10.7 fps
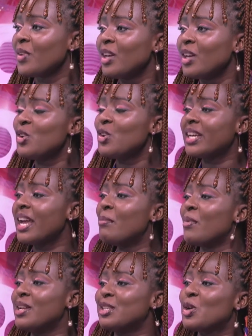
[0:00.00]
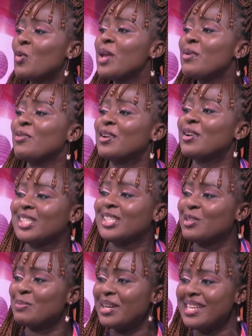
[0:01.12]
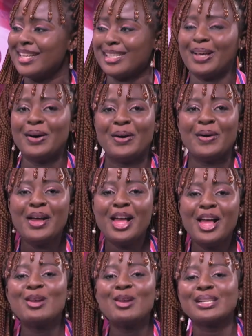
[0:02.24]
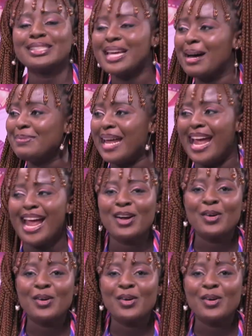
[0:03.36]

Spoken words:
You don't get money, so we for dash real money. So look sharp, then go